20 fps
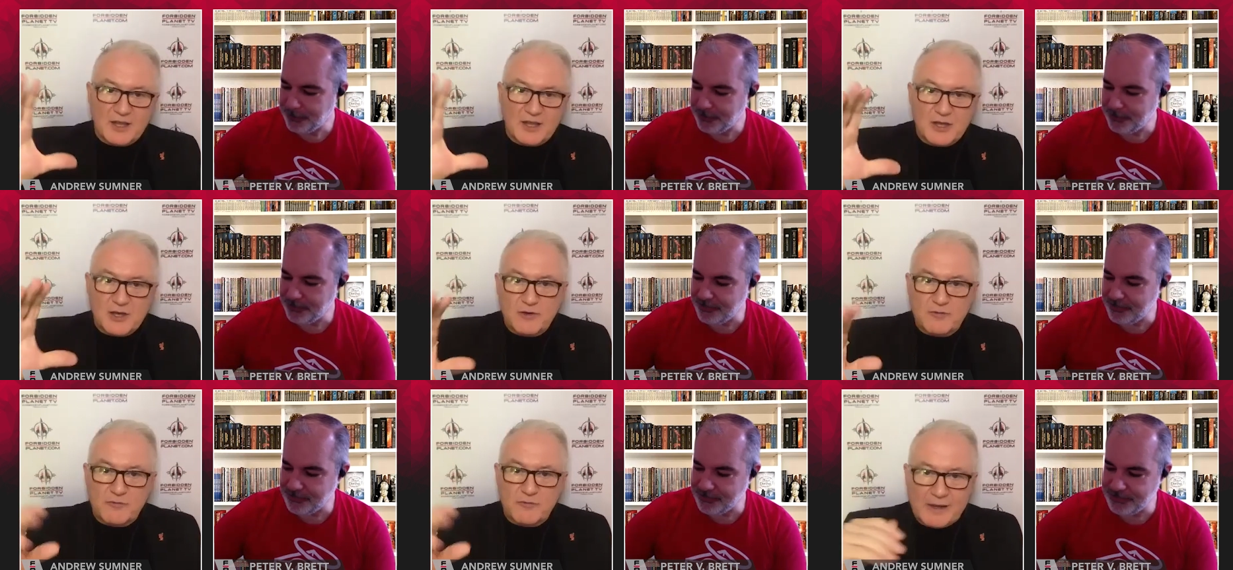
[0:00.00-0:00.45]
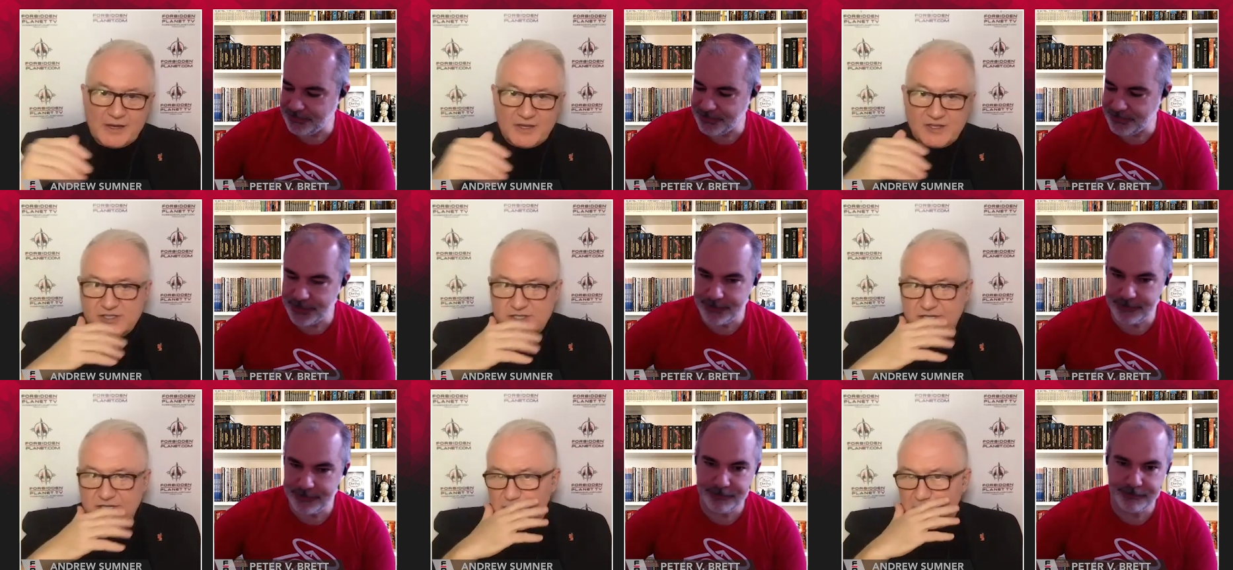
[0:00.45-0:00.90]
Speaker 1: you've
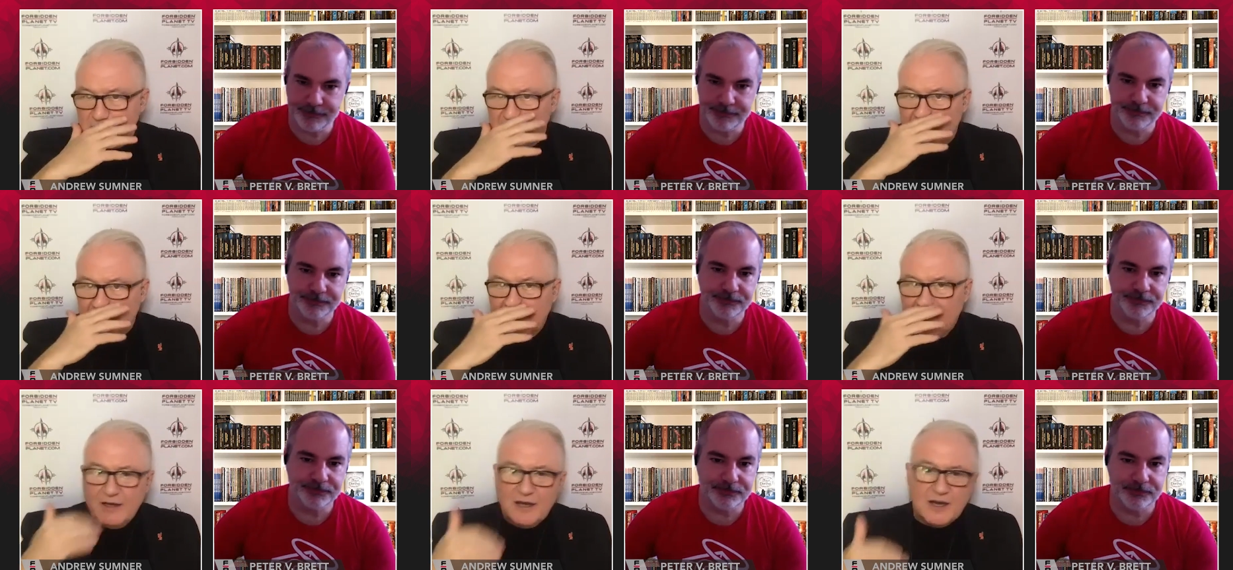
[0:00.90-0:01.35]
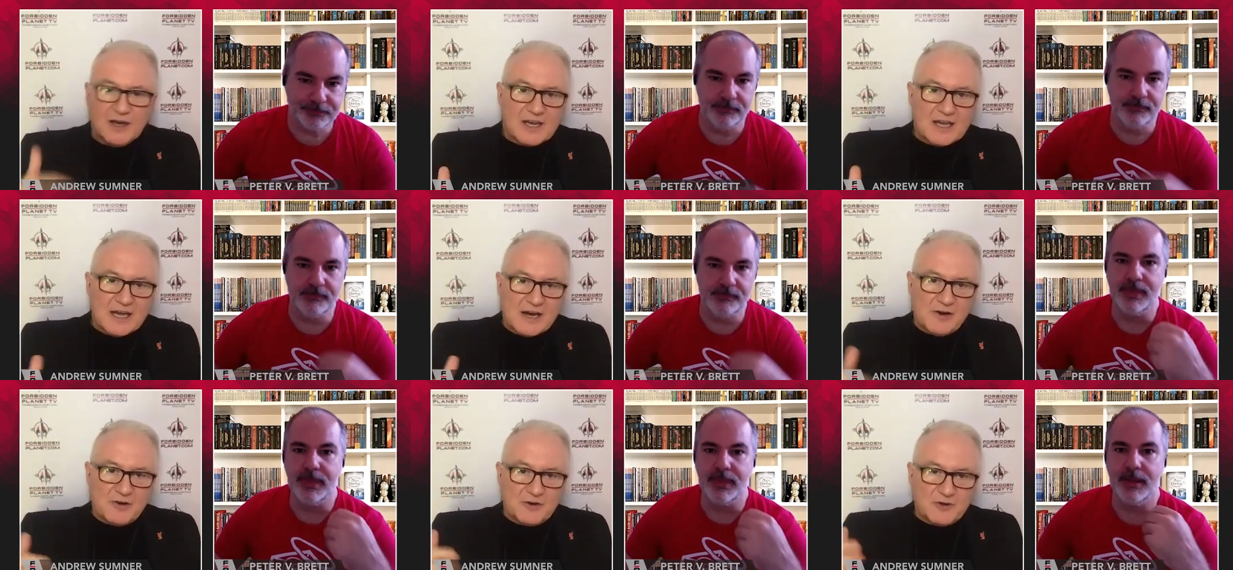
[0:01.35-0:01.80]
mentioned a
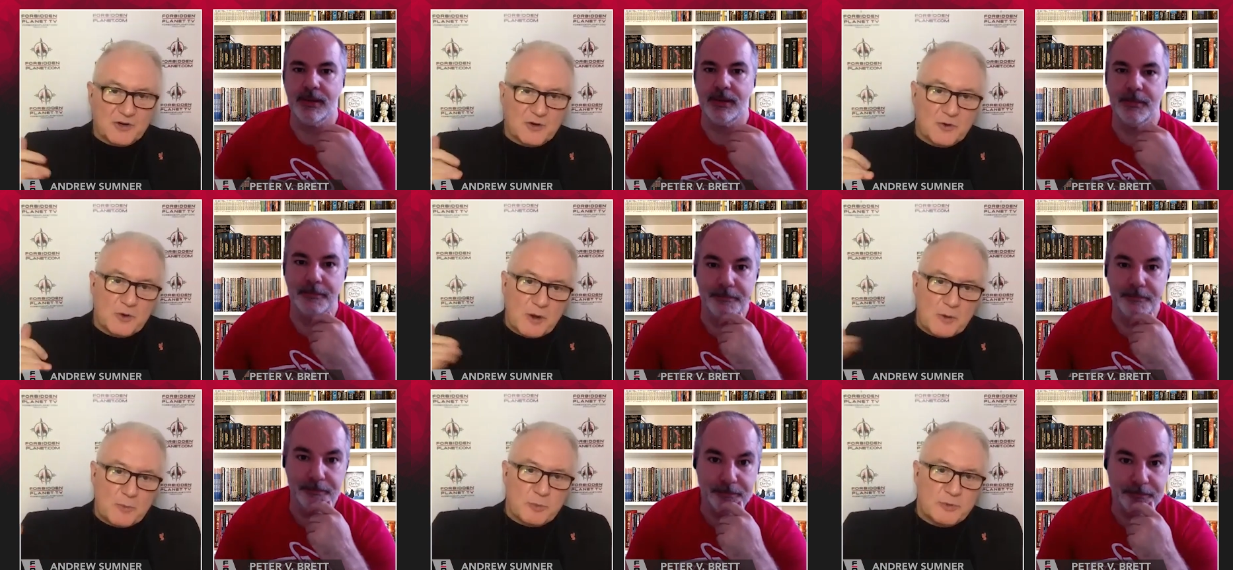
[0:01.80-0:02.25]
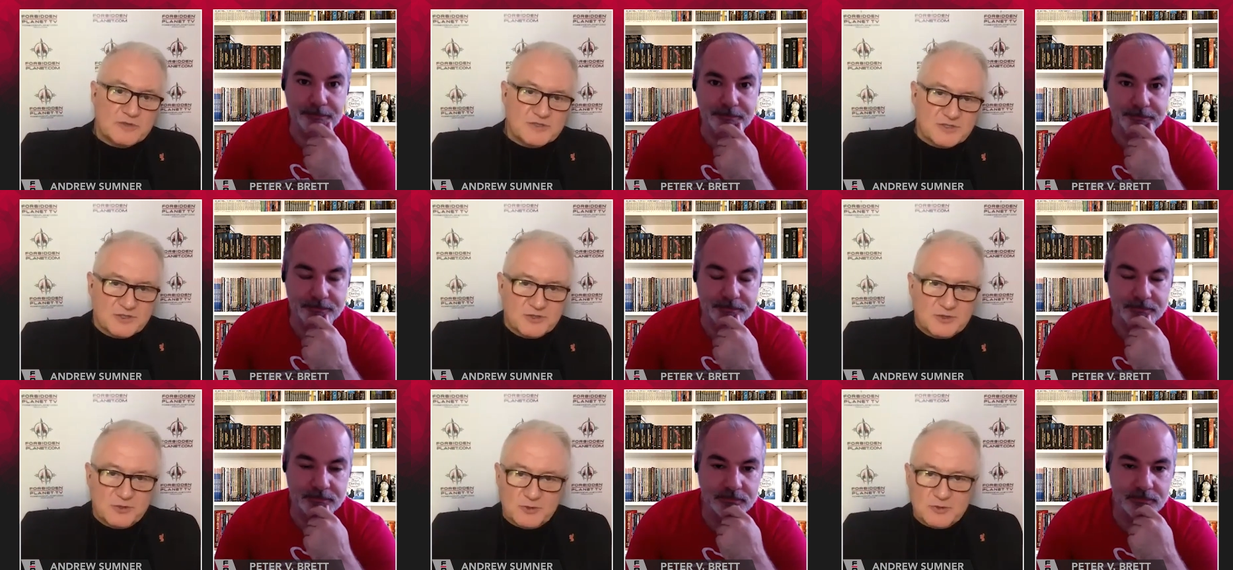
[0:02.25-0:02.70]
character who opens
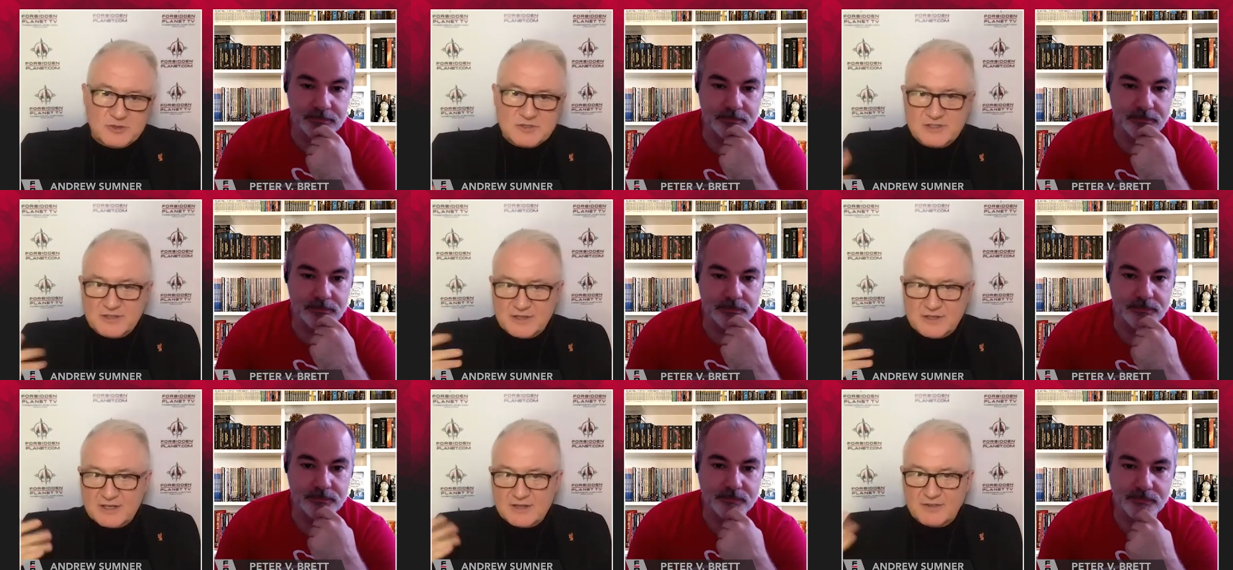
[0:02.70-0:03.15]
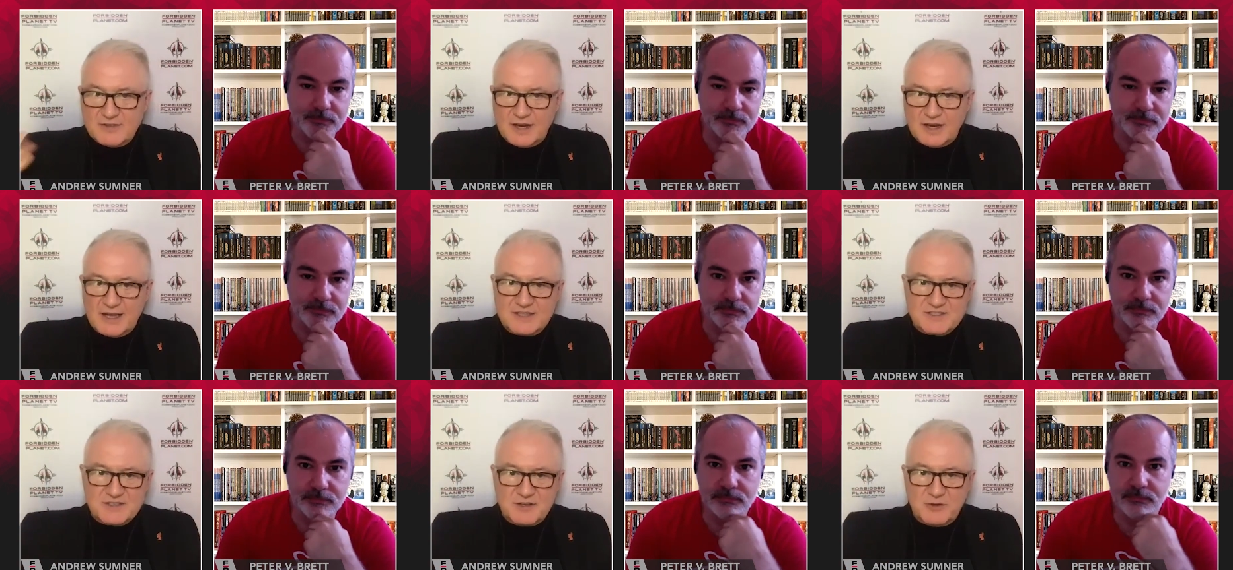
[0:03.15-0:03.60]
the door to the the
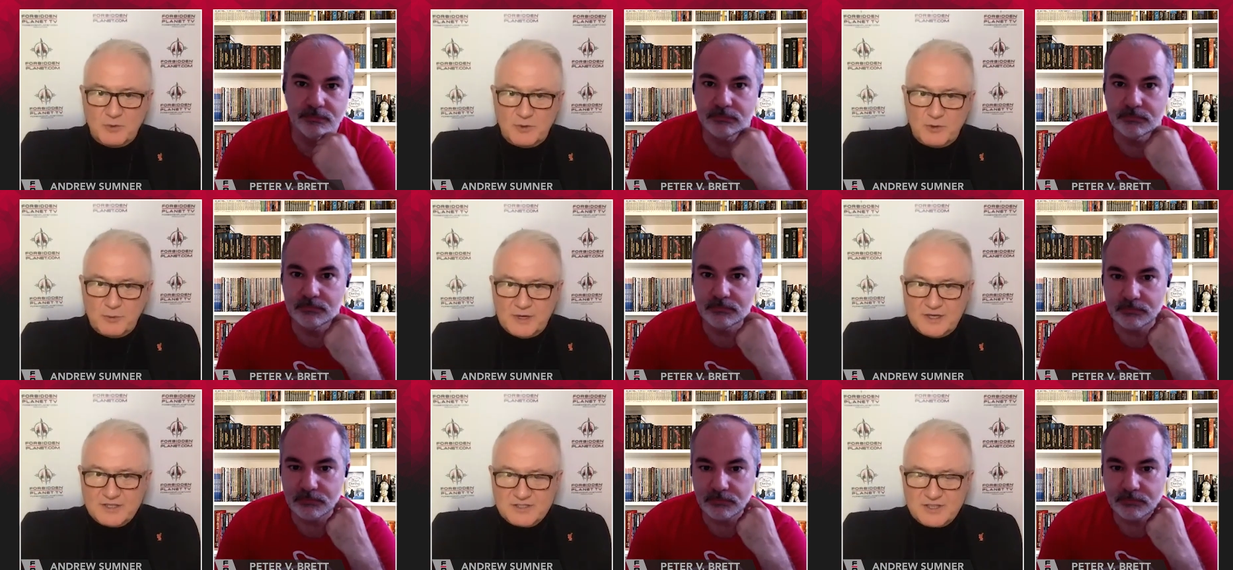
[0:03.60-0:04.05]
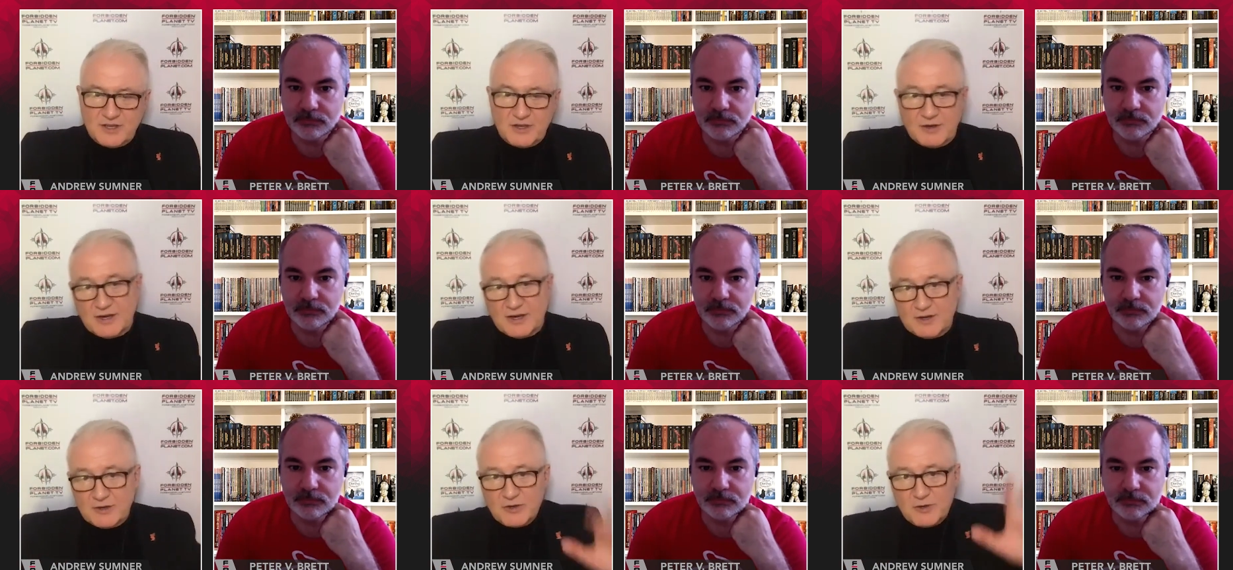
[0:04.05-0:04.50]
last thing i want to ask you
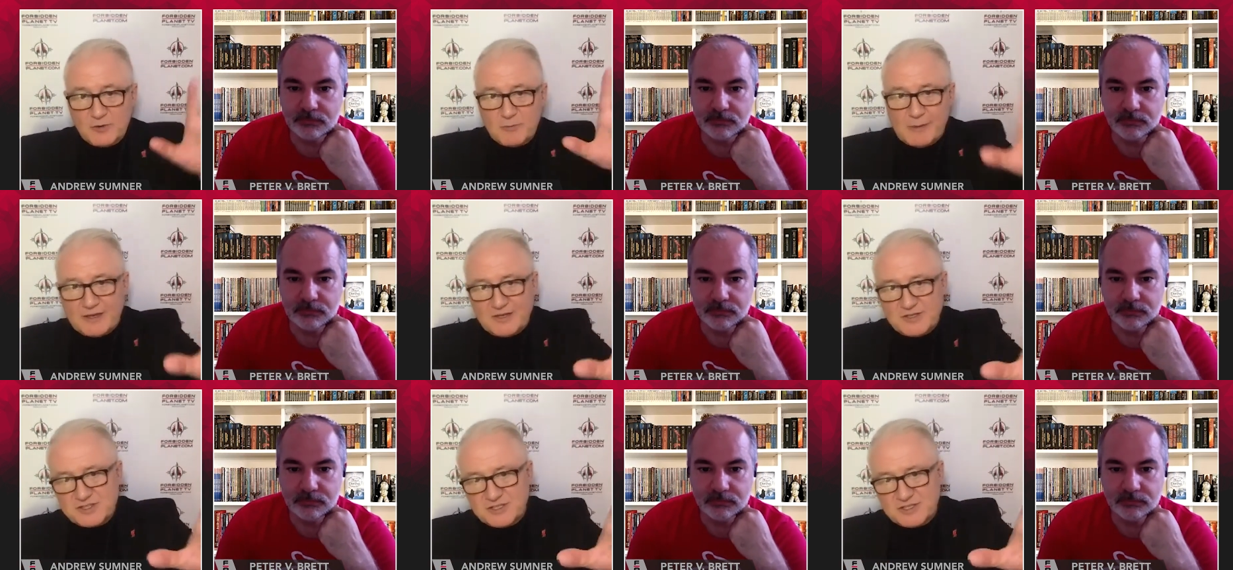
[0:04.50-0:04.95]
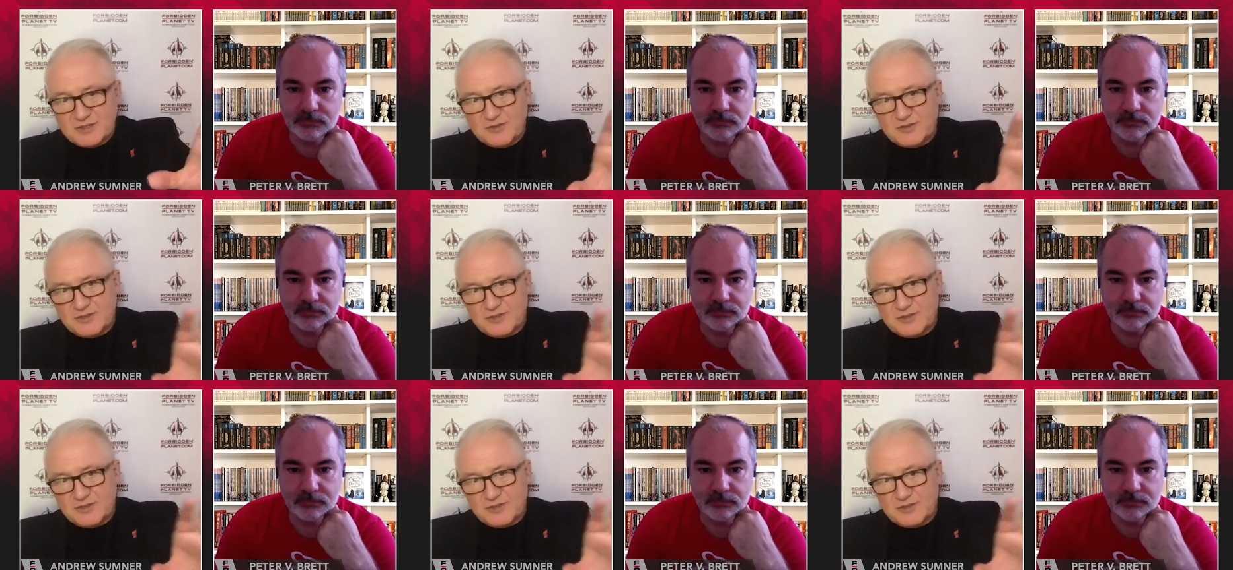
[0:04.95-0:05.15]
uh, you mentioned